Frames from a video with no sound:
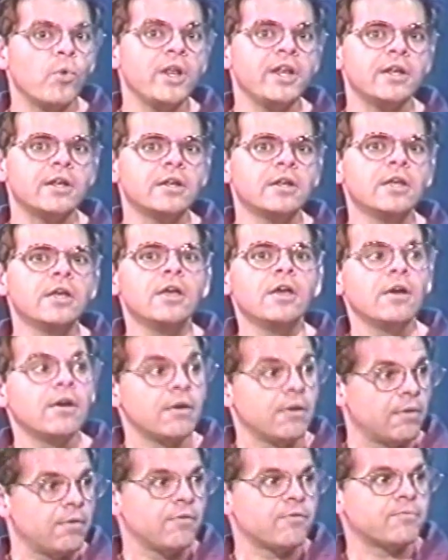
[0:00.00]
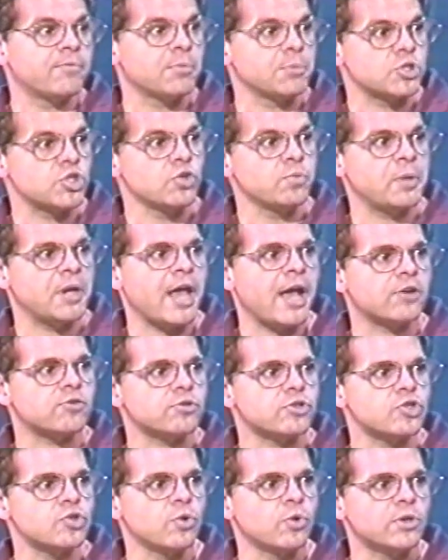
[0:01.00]
written from a
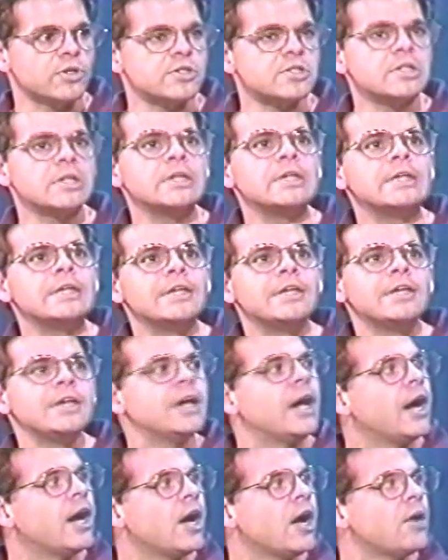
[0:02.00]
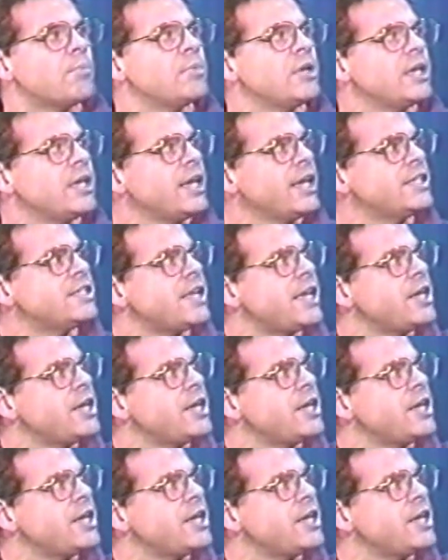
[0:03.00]
supernatural source. It's